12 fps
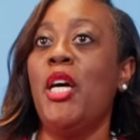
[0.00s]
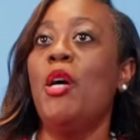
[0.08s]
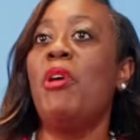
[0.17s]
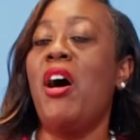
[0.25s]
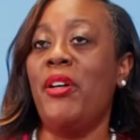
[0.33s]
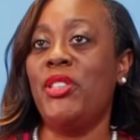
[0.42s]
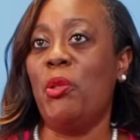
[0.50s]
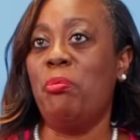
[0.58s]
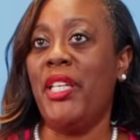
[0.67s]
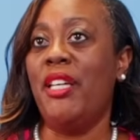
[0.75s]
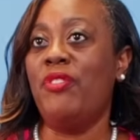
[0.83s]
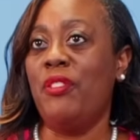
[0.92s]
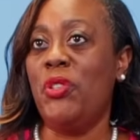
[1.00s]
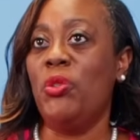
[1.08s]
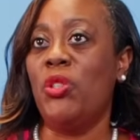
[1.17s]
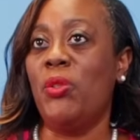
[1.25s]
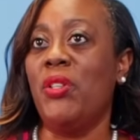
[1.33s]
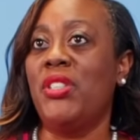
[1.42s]
but also plan for
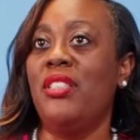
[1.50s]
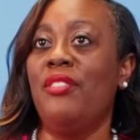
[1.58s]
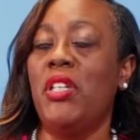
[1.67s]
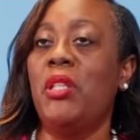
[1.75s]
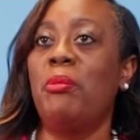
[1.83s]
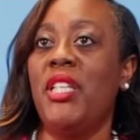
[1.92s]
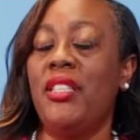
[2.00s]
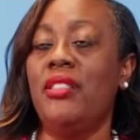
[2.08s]
future growth and development.